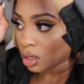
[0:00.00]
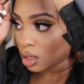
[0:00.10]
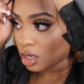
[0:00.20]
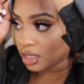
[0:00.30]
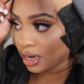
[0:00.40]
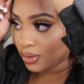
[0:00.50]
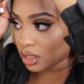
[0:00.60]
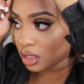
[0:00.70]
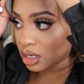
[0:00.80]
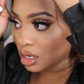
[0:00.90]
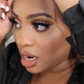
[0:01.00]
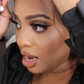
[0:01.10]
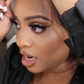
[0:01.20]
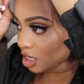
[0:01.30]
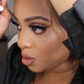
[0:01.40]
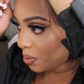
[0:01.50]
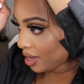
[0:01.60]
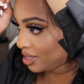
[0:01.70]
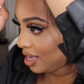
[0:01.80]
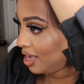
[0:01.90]
Because I was not
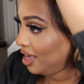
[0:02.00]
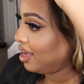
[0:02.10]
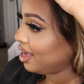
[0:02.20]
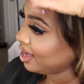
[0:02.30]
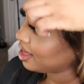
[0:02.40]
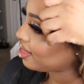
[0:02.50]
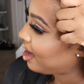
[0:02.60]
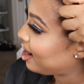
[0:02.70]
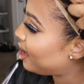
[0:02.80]
expecting that